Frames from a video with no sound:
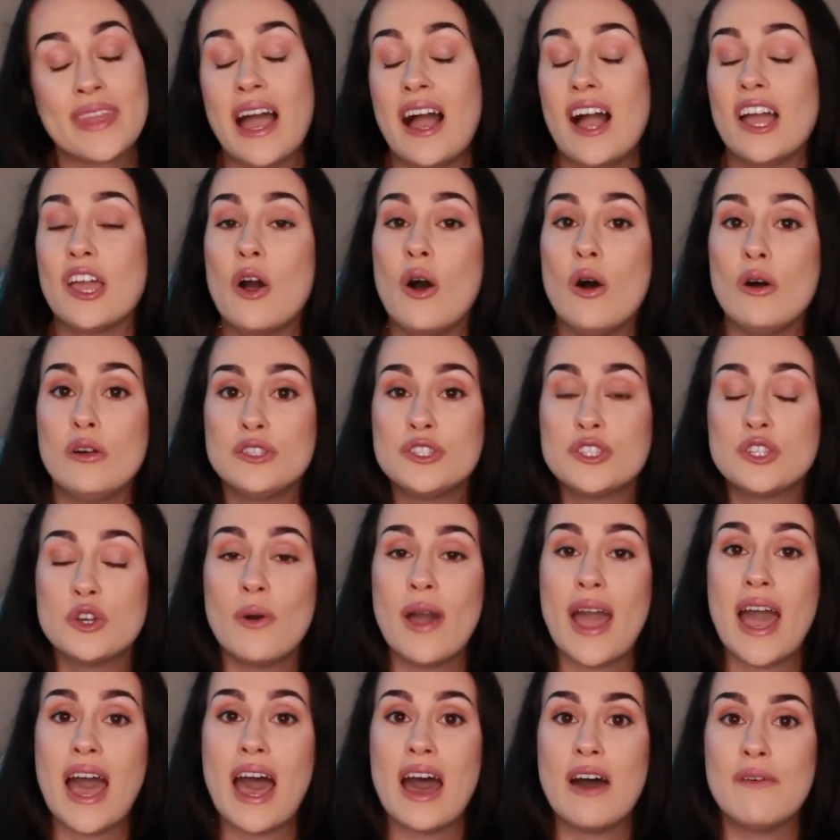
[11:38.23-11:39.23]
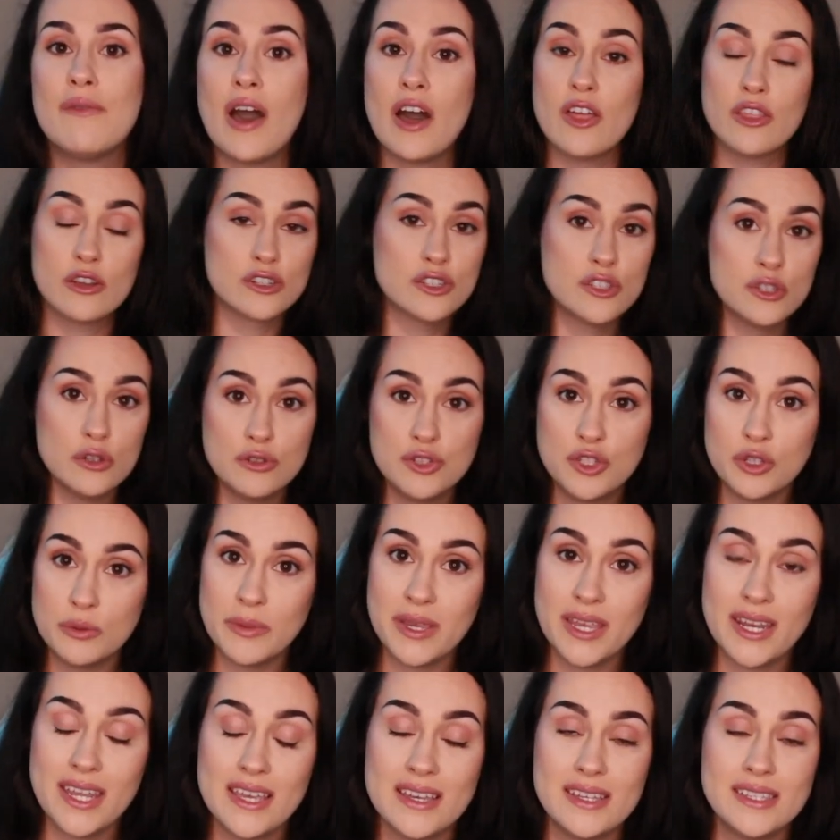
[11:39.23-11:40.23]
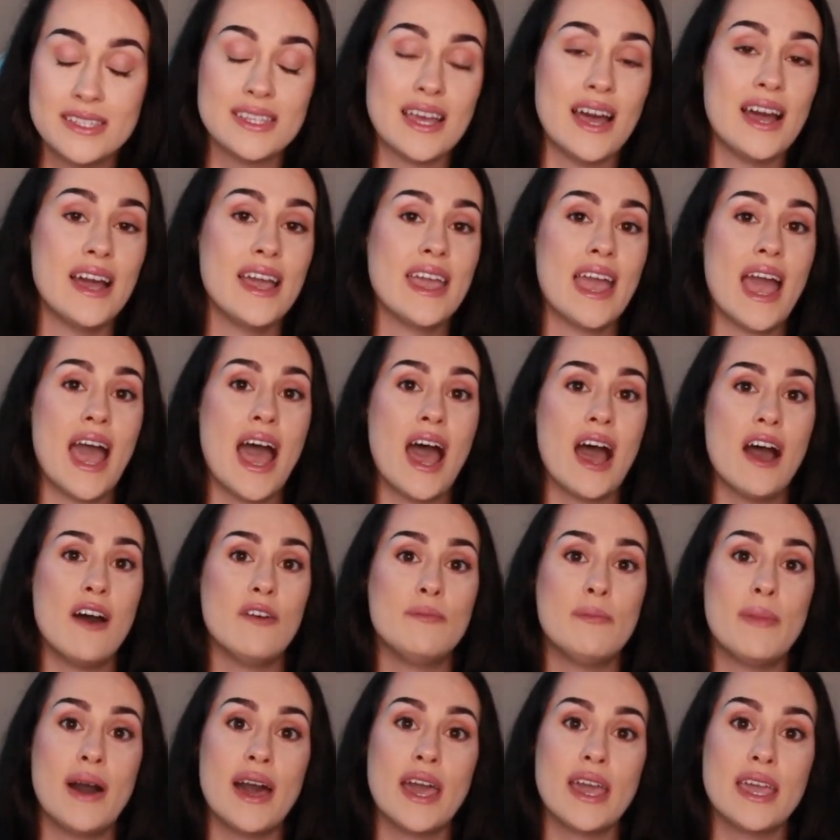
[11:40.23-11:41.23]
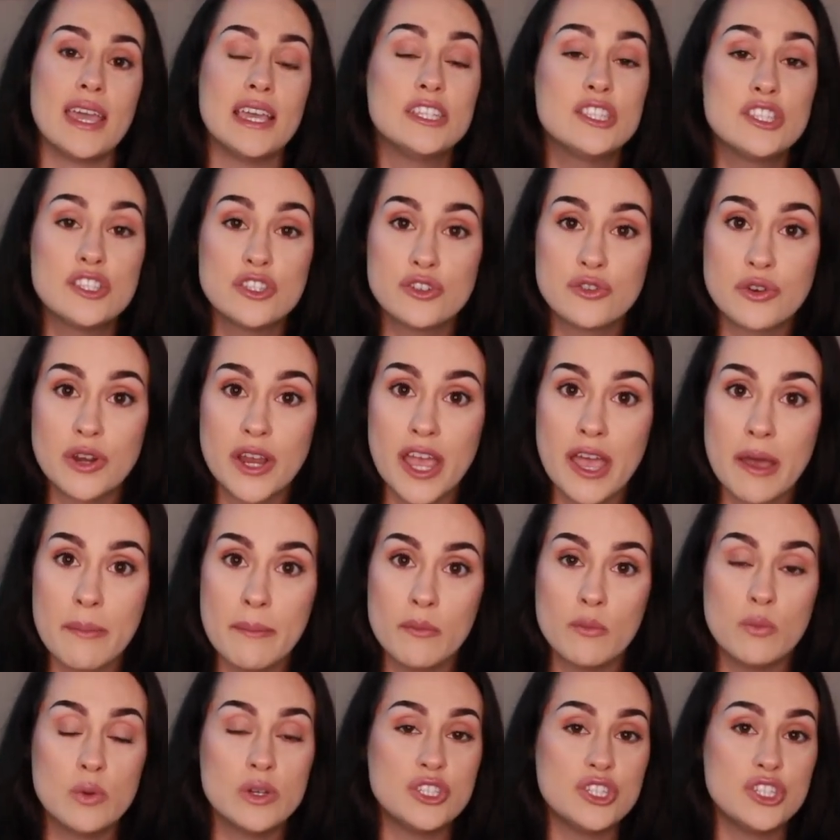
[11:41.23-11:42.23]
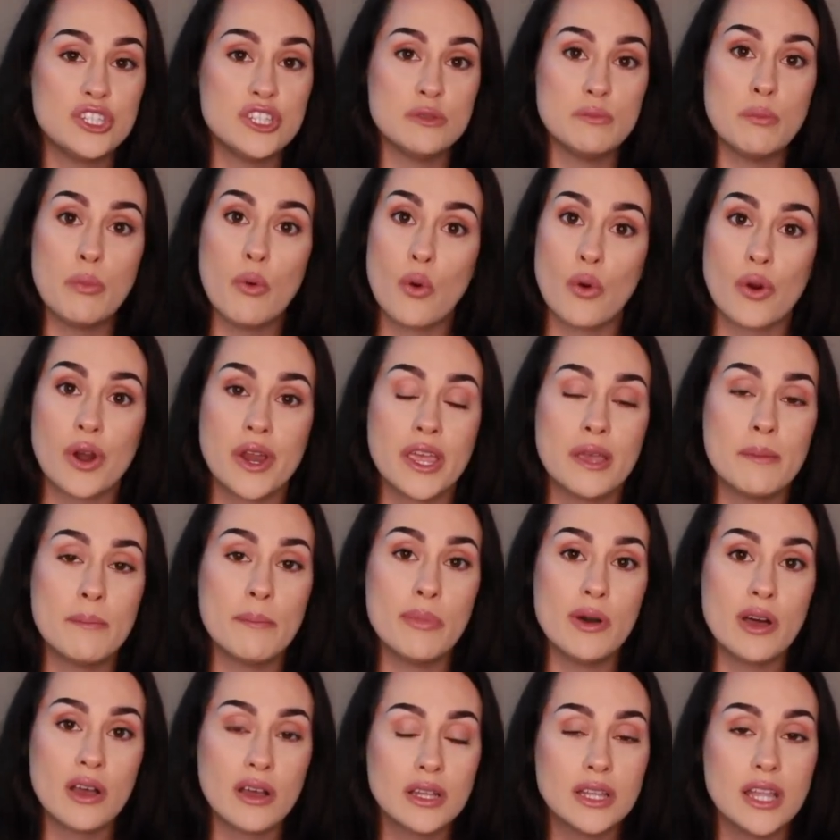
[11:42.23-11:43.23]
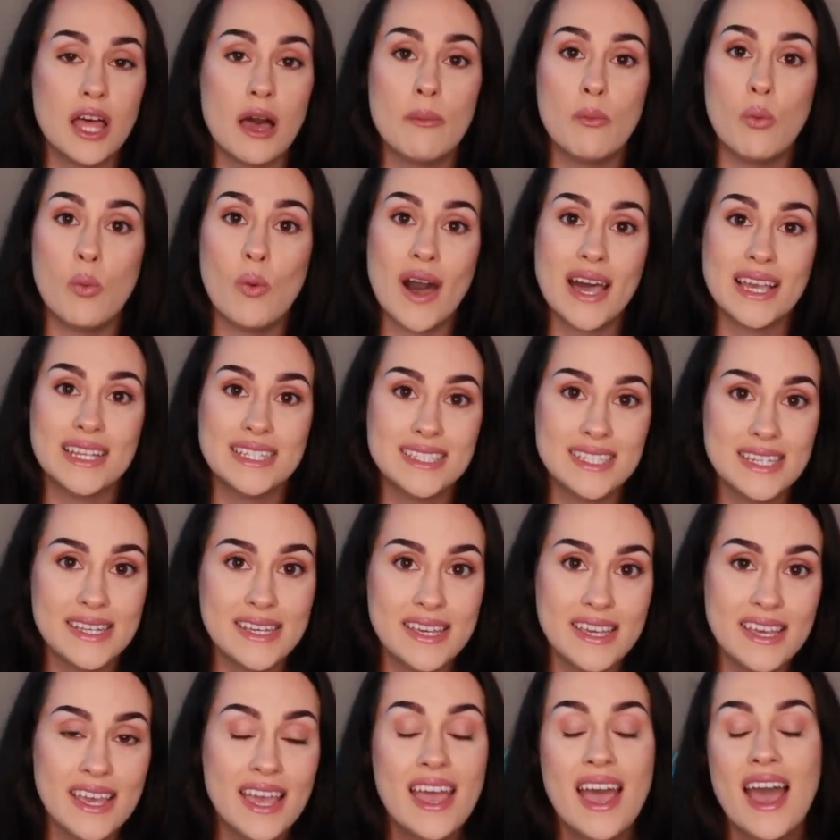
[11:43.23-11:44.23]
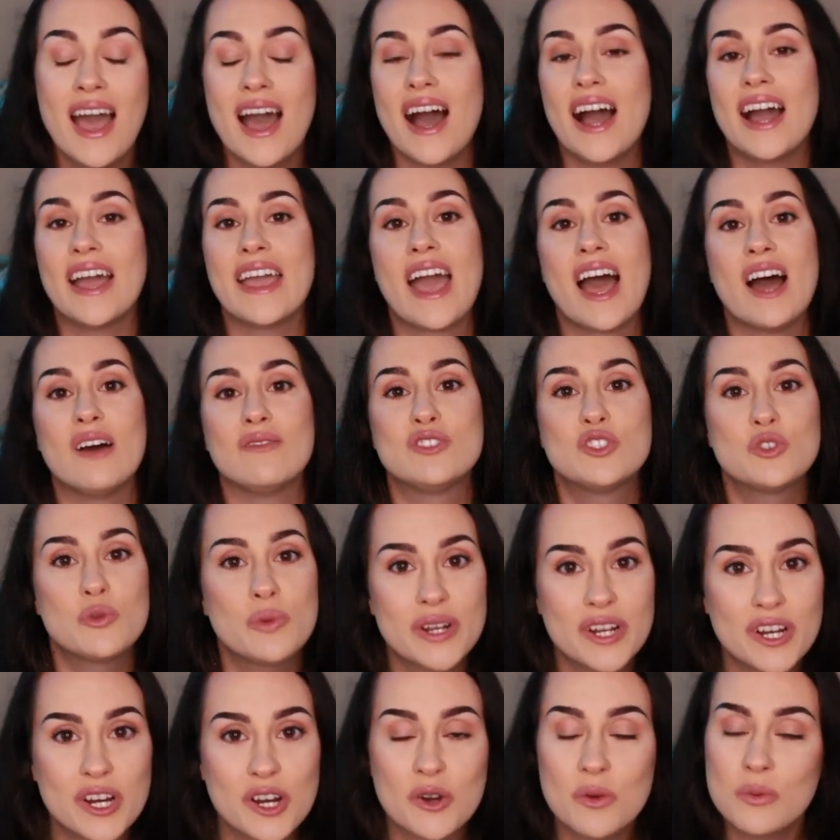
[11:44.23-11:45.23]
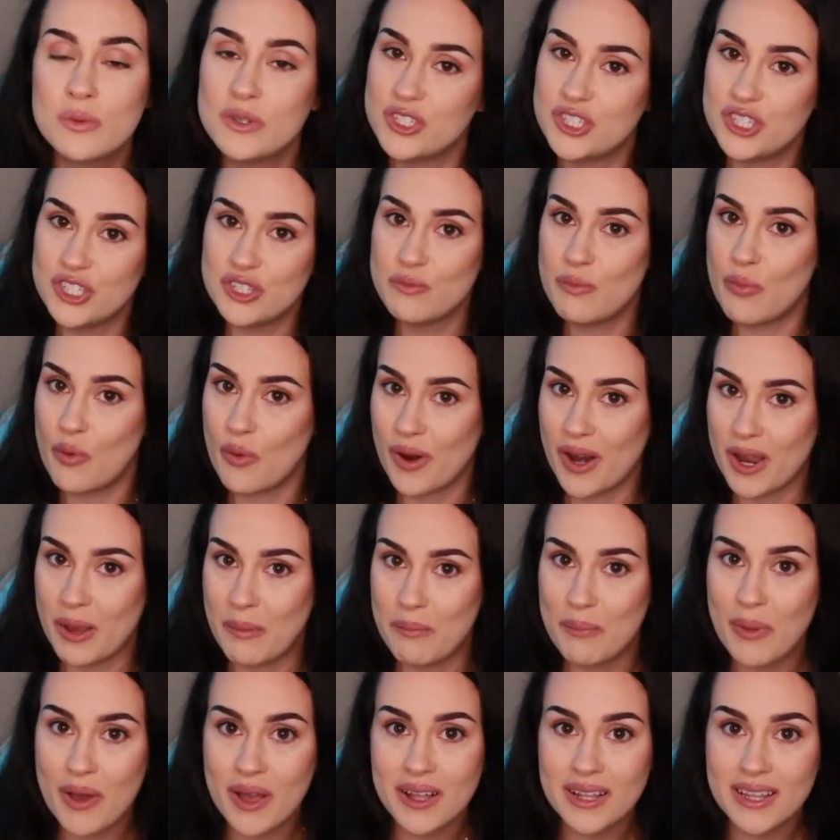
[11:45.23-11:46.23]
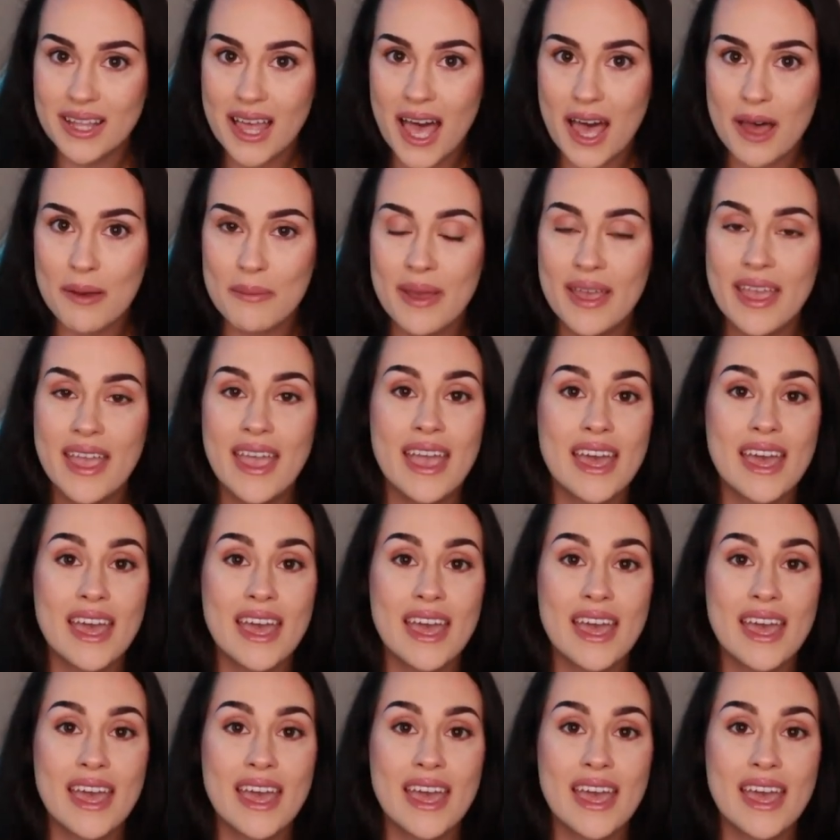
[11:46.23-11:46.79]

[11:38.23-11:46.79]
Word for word: I also have other social medias. I have my Instagram, which is Boring Book Club Y T. I have Twitter, which is Boring Book Club.